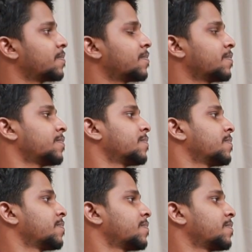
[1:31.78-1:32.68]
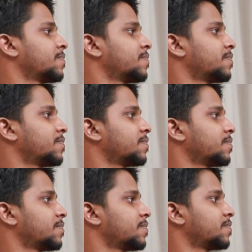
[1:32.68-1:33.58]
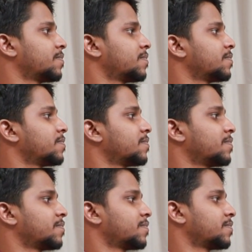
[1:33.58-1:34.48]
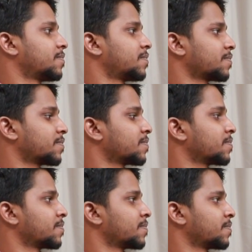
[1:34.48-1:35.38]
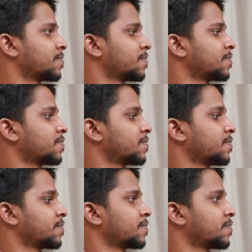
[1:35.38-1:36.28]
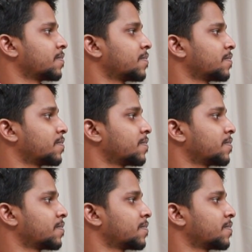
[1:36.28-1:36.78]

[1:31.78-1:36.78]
The person shown says nothing.